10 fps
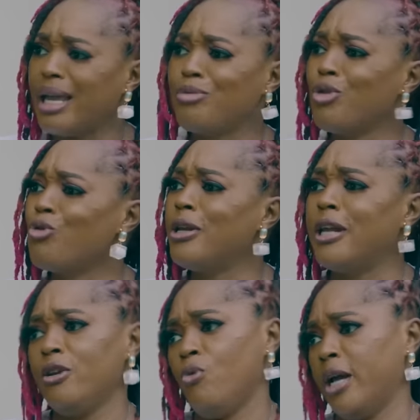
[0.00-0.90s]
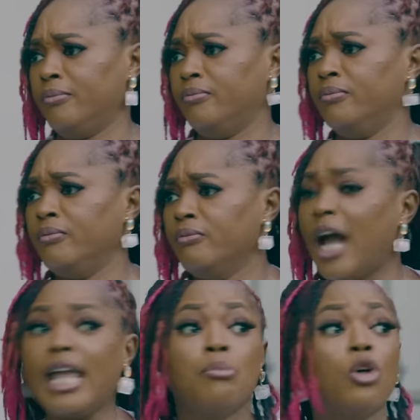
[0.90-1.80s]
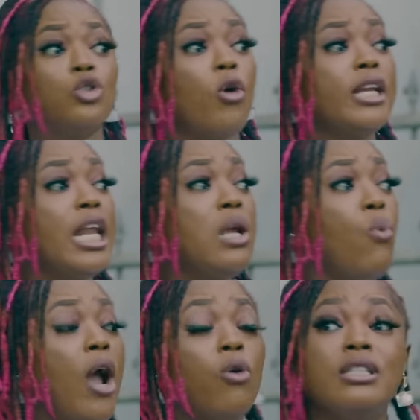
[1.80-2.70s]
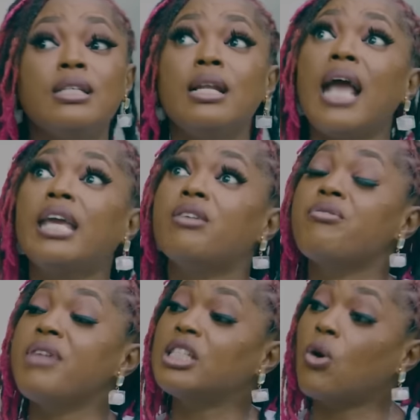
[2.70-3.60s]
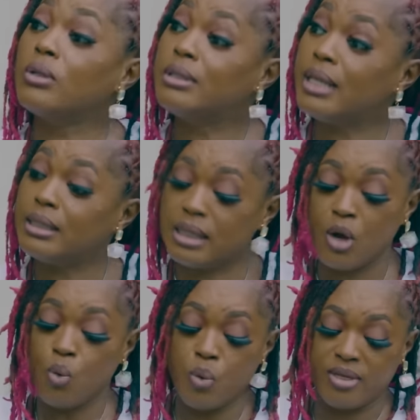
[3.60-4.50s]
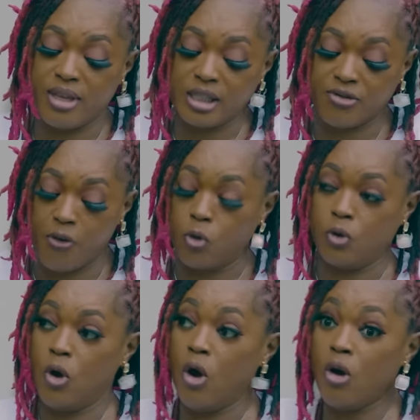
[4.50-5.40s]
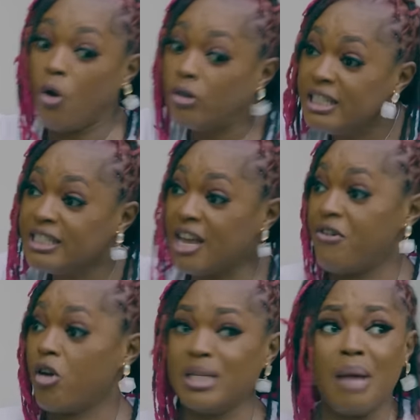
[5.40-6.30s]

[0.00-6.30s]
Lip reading: I am not going anywhere. I am not going anywhere until I create content with this phone. On this environment.